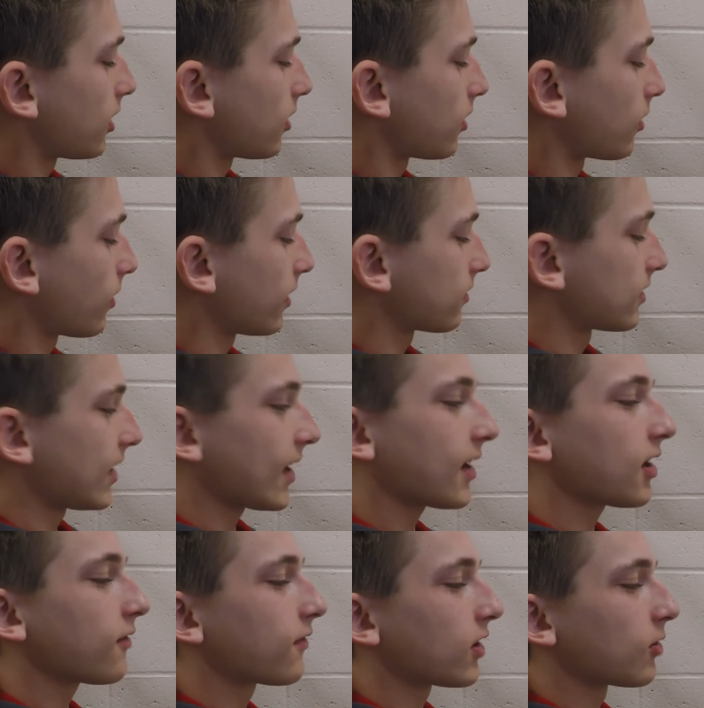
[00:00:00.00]
when it's
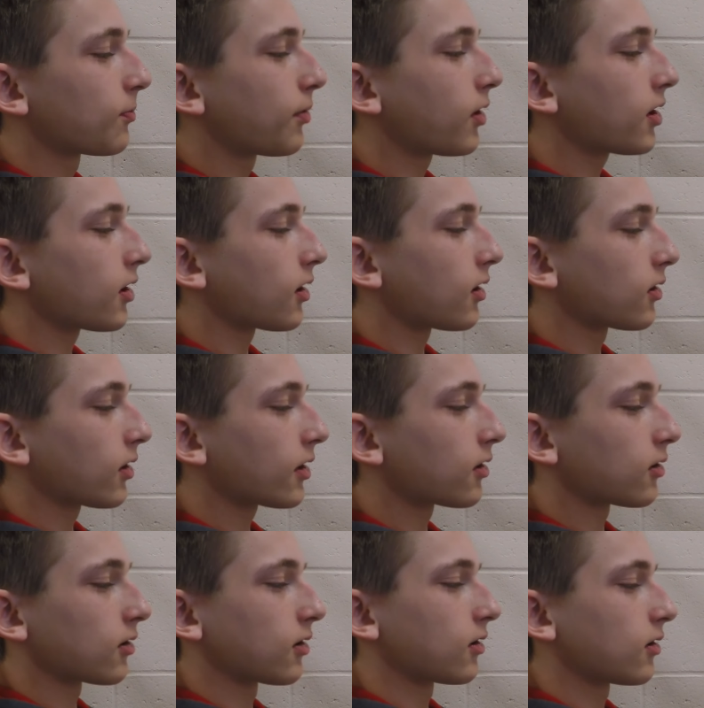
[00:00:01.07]
negative, you put a
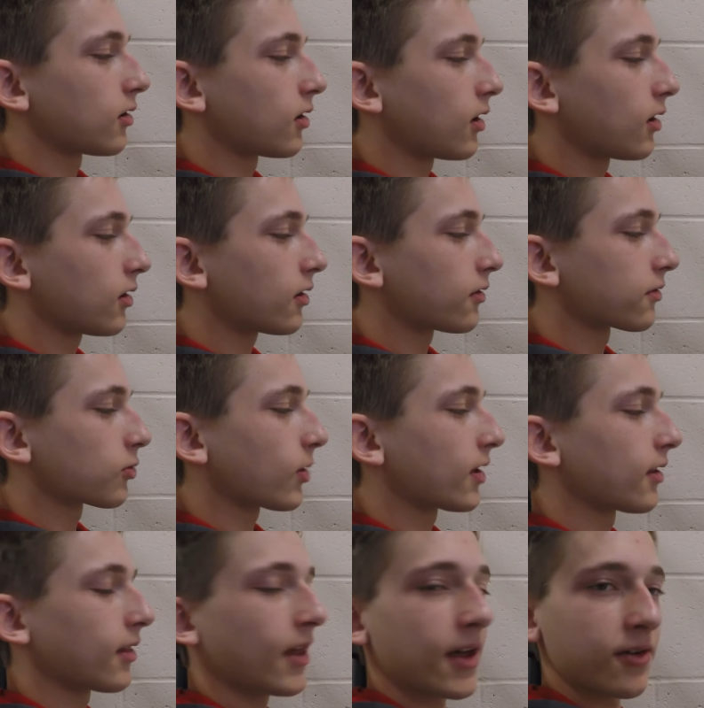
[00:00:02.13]
little
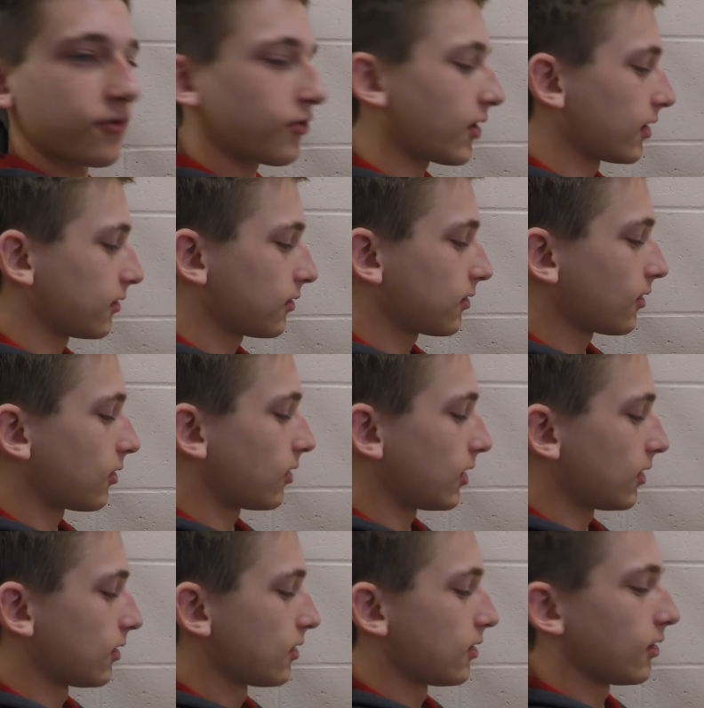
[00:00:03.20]
squiggly line in front.
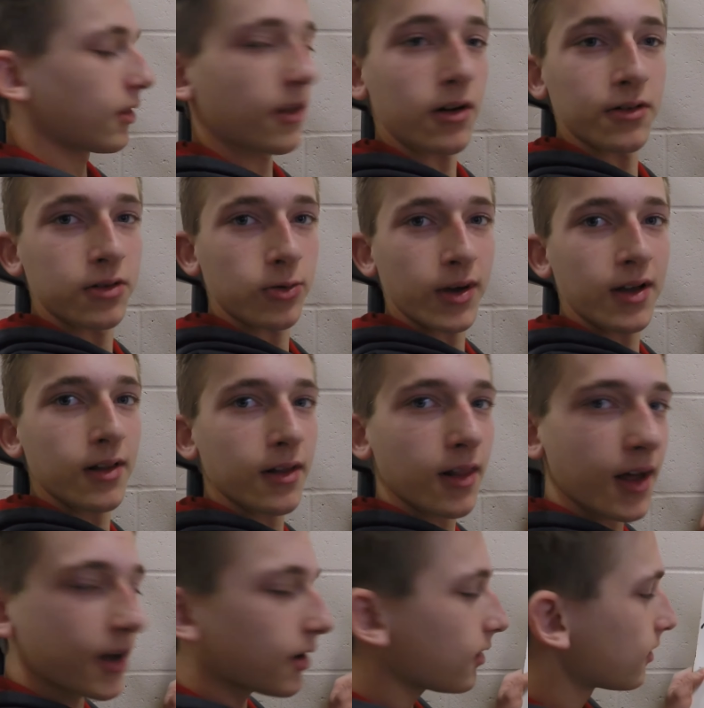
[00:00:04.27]
So a little squiggly
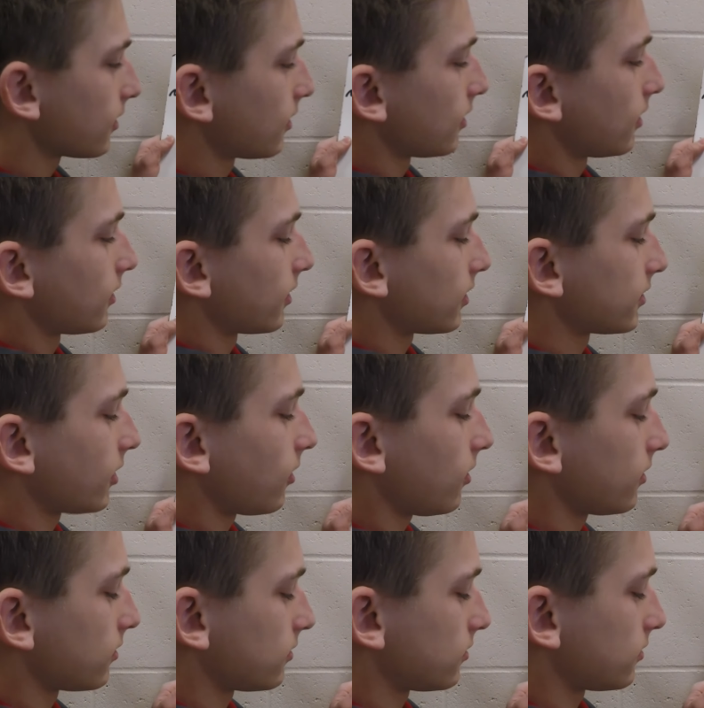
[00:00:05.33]
line, little
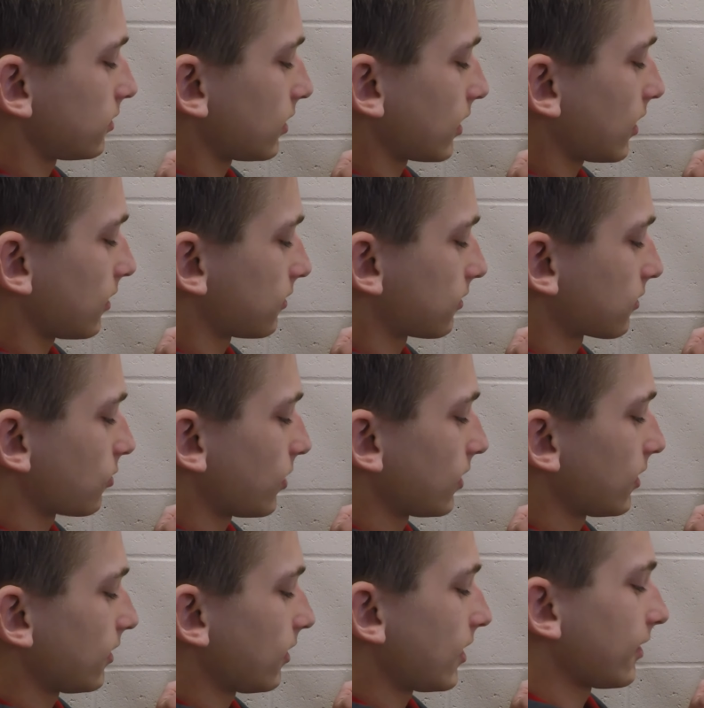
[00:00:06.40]
note, I guess
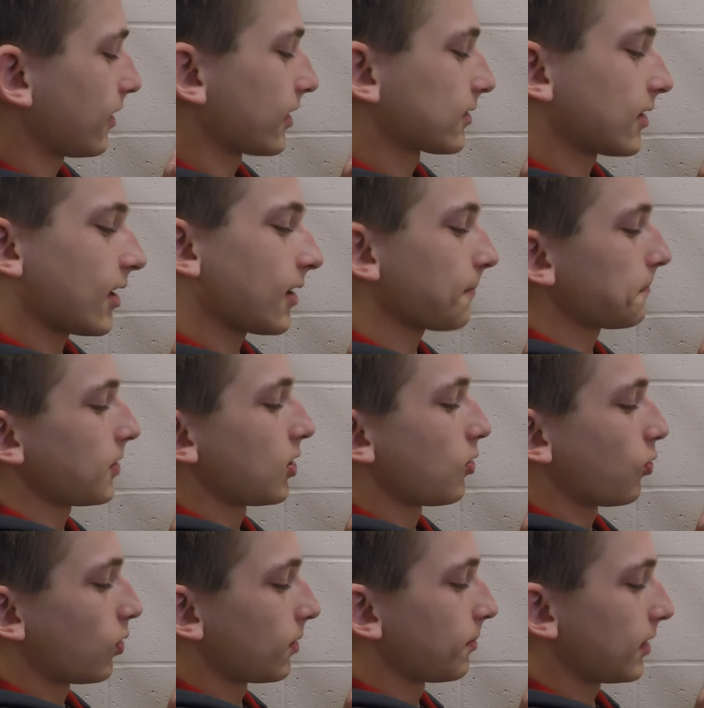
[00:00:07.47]
squiggly line like that
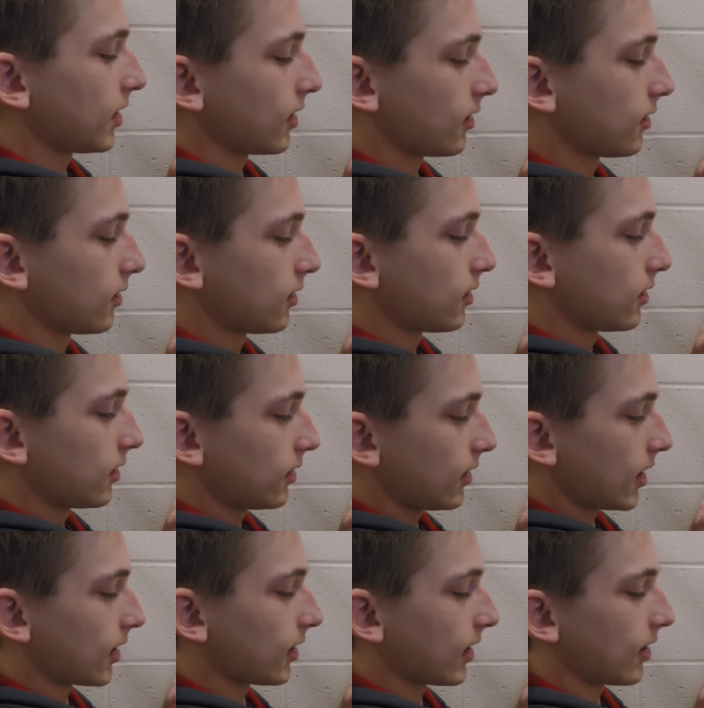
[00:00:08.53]
would be
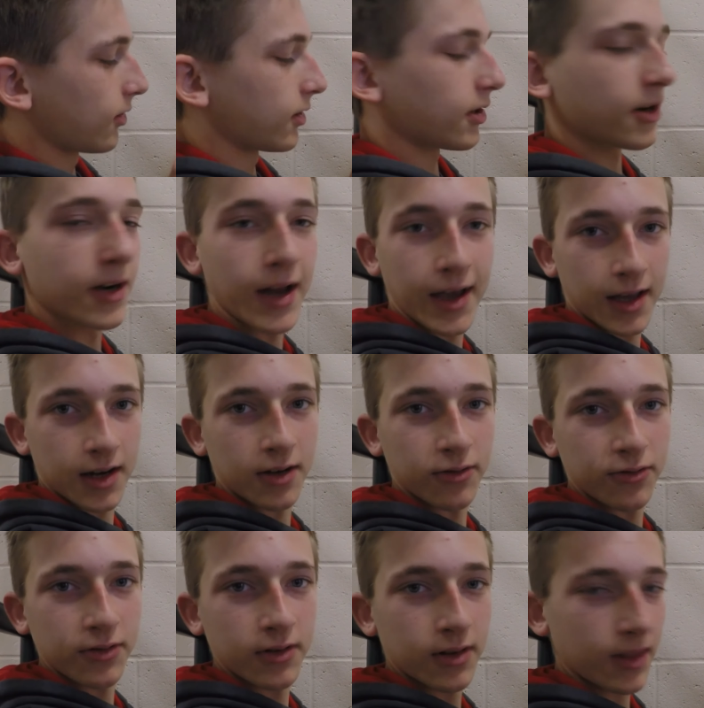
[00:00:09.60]
not allowed or negative.
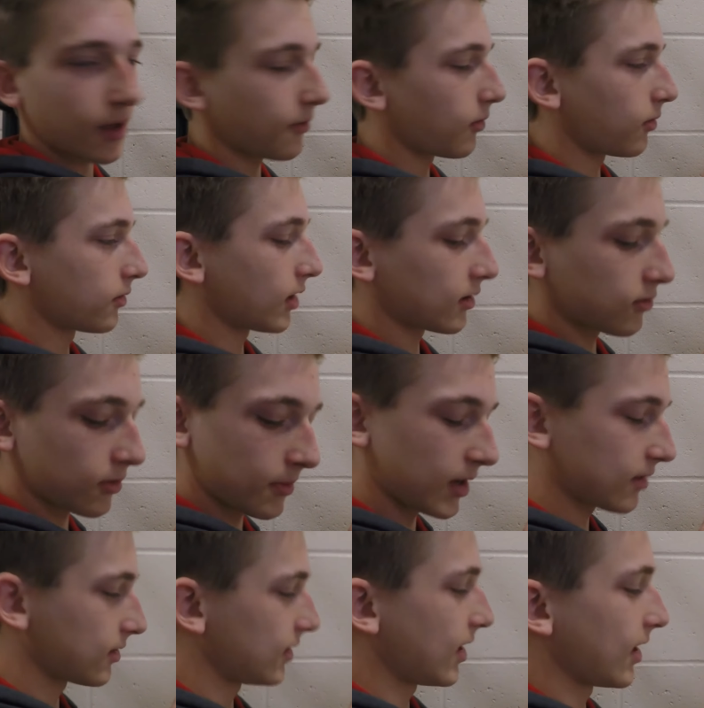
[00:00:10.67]
That's what
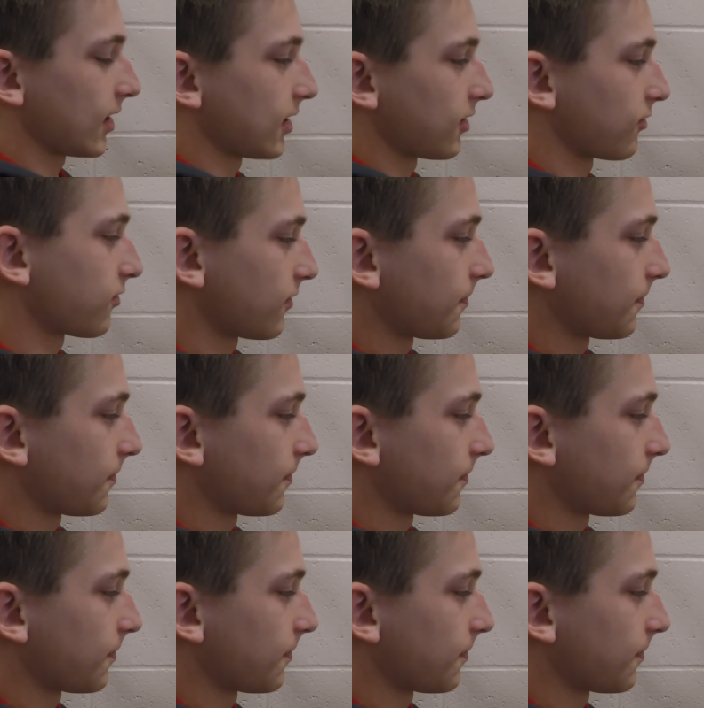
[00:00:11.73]
makes it negative.